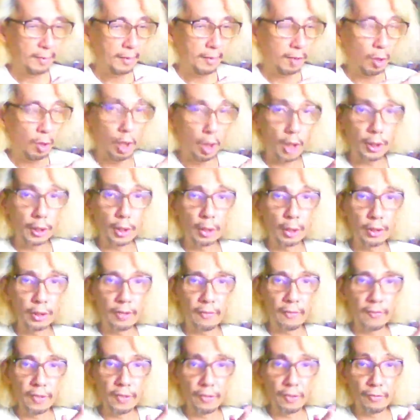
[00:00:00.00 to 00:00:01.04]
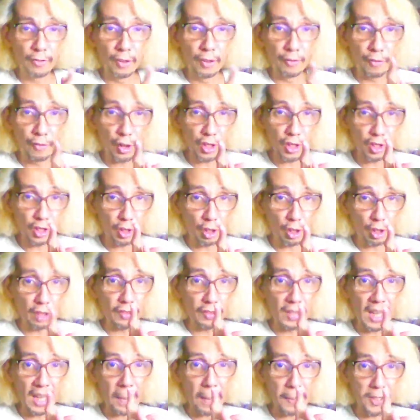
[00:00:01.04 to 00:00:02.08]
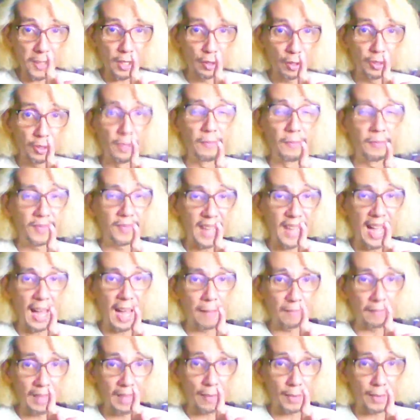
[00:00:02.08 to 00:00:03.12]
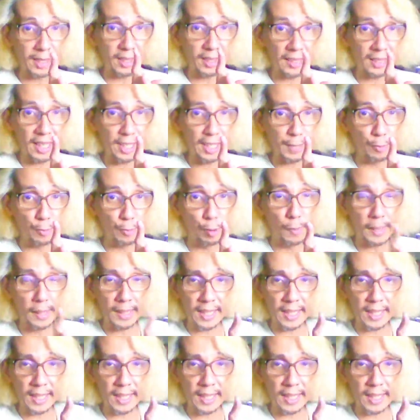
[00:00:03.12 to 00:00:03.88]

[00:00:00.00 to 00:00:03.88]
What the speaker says: Although the first third of the episode, yeah, that was a tense moment.